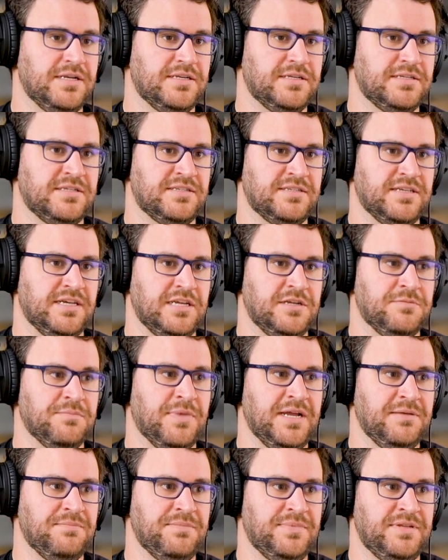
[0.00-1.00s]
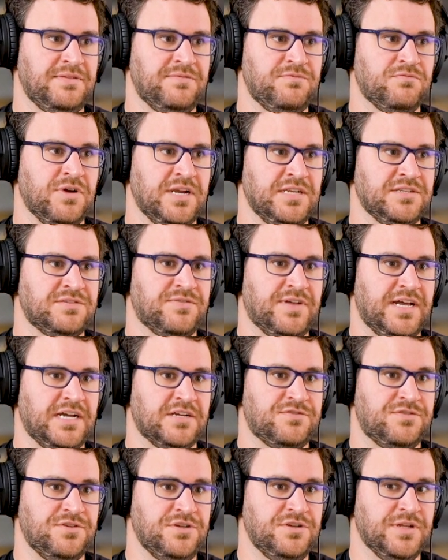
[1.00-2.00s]
Because it's like it might raise
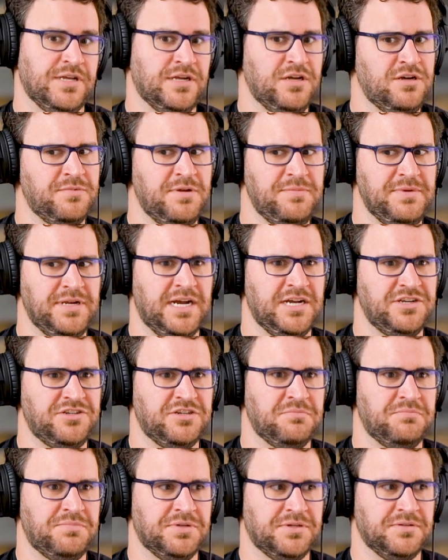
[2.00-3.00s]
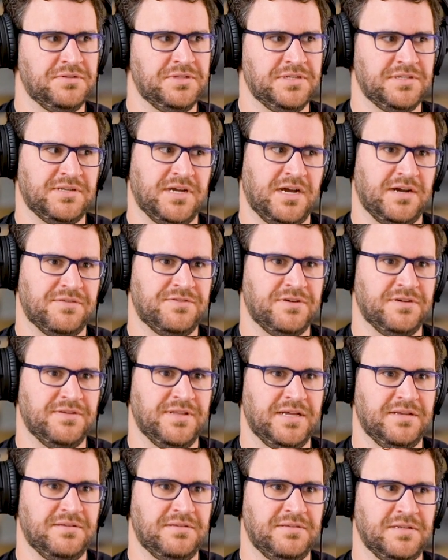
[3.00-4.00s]
flags for you, like, oh, maybe I should build this offer
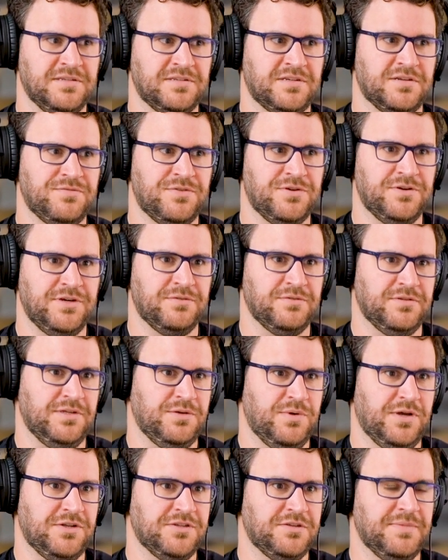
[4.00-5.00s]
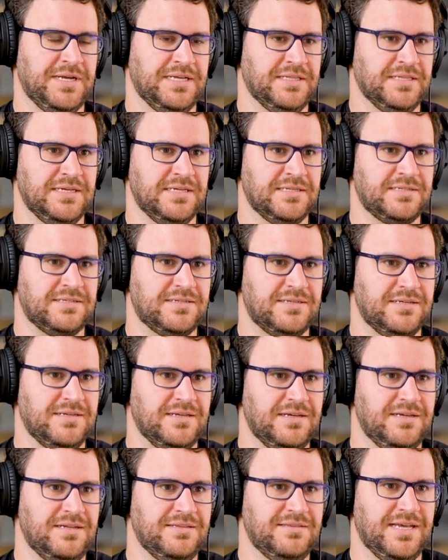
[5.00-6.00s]
that is converting really well to my list
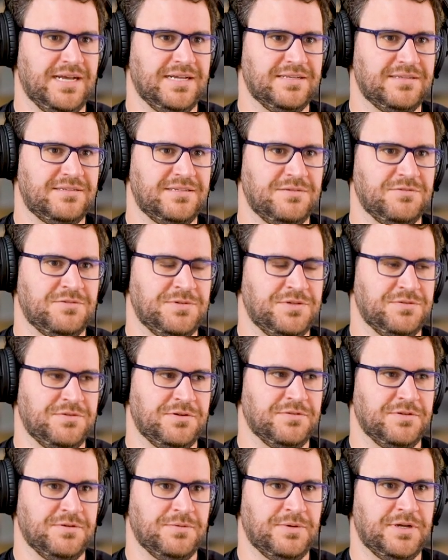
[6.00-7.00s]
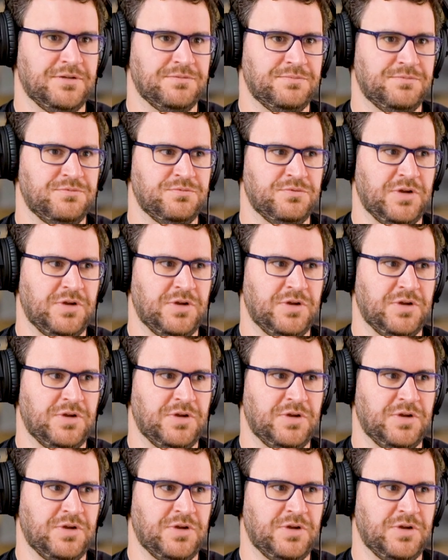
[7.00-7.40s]
that seems to be doing really well.